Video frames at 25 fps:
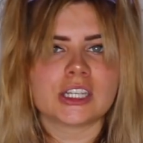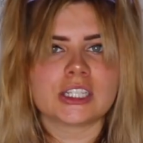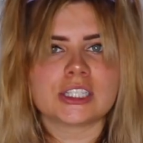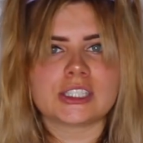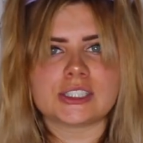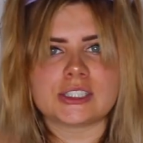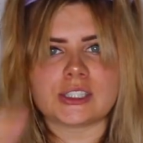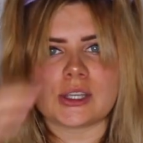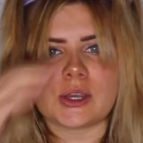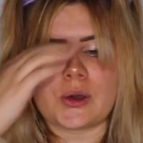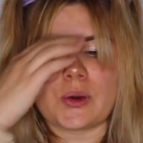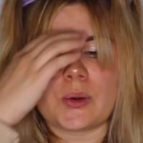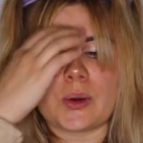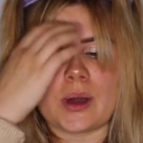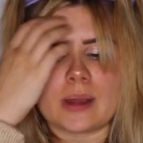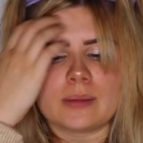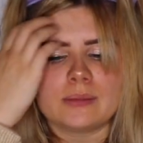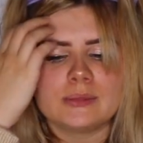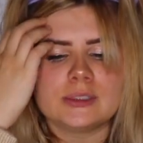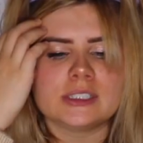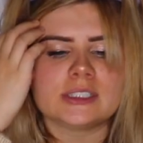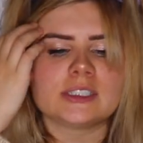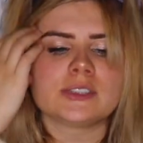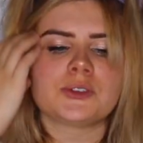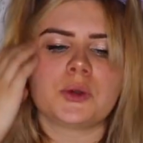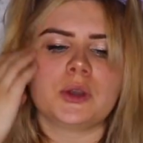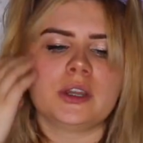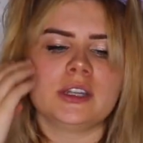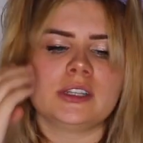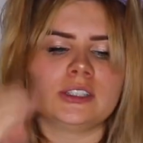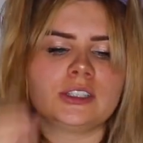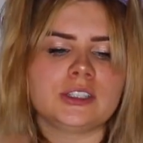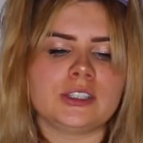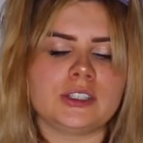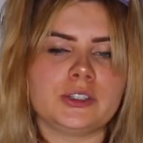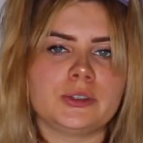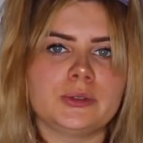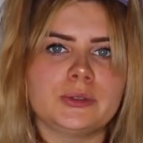So I'm just going
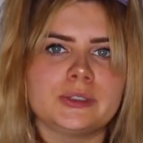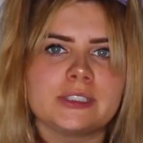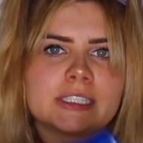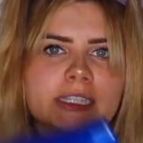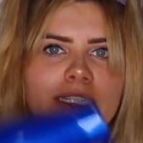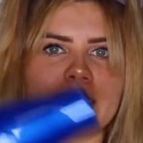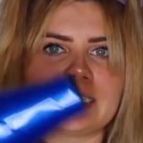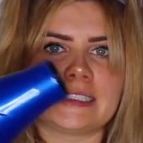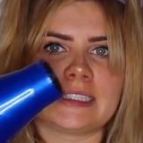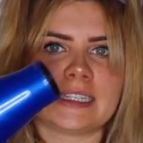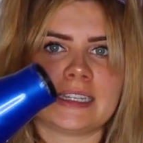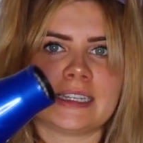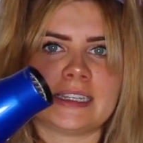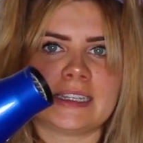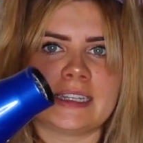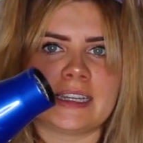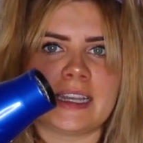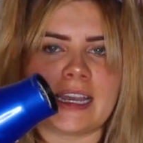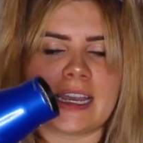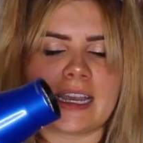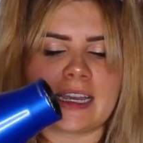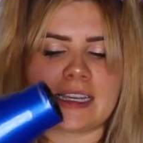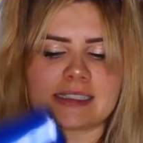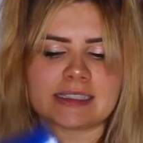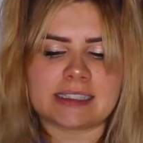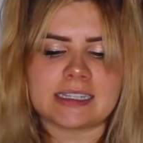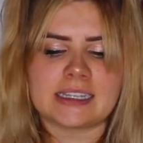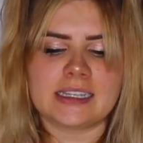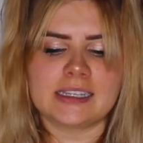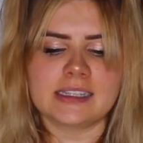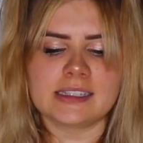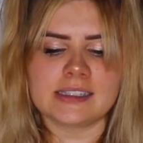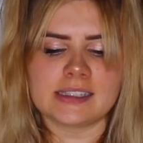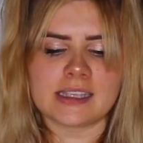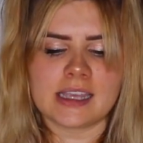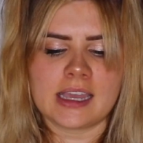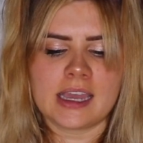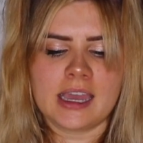to use it as
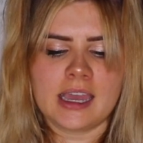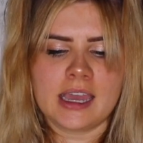is